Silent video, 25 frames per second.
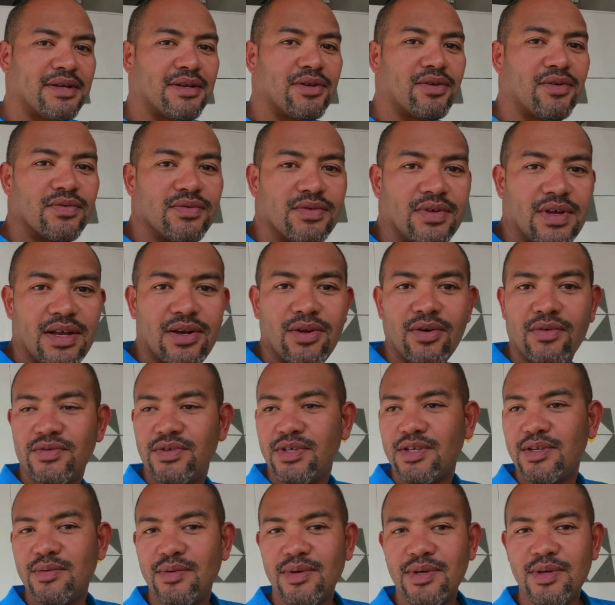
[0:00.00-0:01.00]
I love, I love
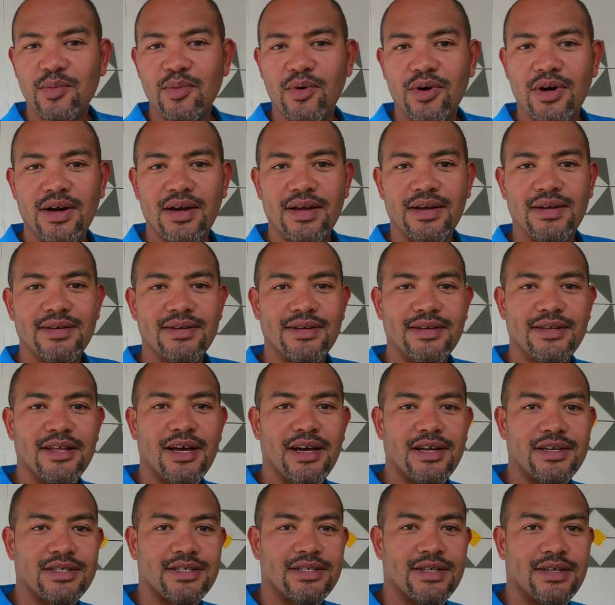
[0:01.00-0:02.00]
see the big boy in
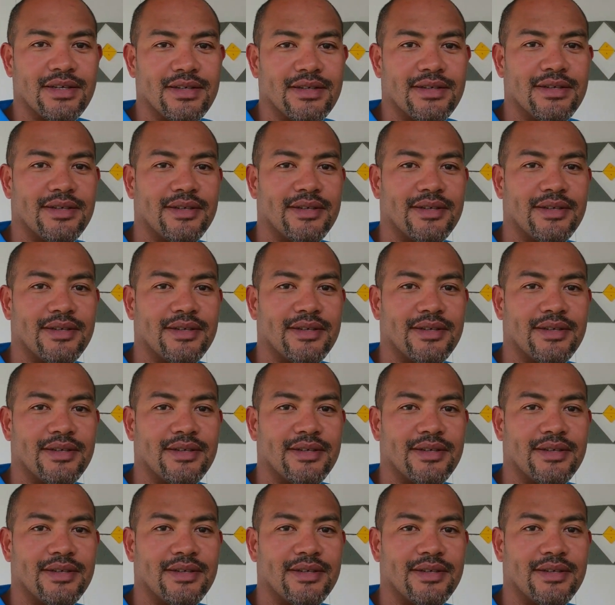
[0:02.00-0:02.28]
action,